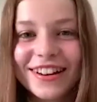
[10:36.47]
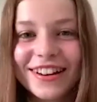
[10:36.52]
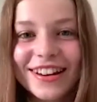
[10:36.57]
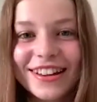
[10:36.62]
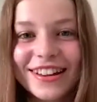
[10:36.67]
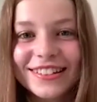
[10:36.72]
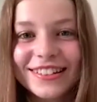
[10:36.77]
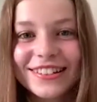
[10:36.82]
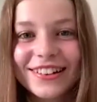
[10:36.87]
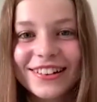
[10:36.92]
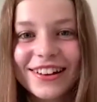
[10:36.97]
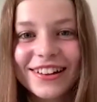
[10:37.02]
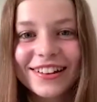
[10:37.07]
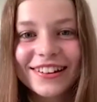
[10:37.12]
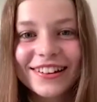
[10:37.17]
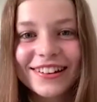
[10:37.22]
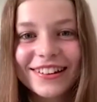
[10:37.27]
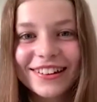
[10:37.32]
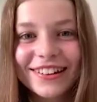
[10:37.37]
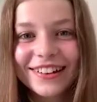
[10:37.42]
Your
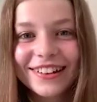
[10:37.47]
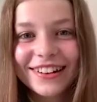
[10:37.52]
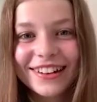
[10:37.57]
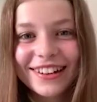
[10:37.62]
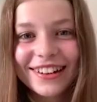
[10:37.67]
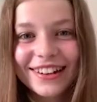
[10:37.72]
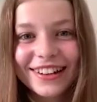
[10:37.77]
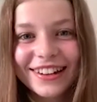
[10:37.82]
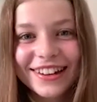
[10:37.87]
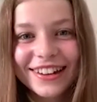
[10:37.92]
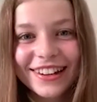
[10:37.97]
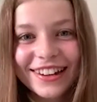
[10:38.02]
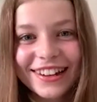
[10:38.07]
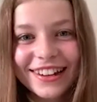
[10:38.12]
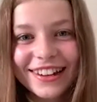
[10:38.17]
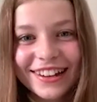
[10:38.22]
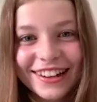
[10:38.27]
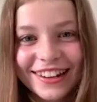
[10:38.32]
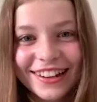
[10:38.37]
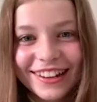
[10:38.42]
uncles, your
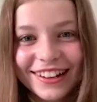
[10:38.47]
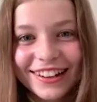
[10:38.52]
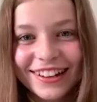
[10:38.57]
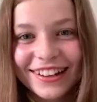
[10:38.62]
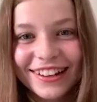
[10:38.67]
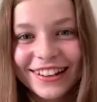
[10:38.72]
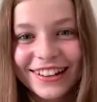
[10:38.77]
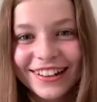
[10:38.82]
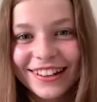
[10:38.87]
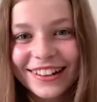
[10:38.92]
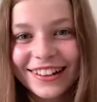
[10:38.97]
grandparents, what are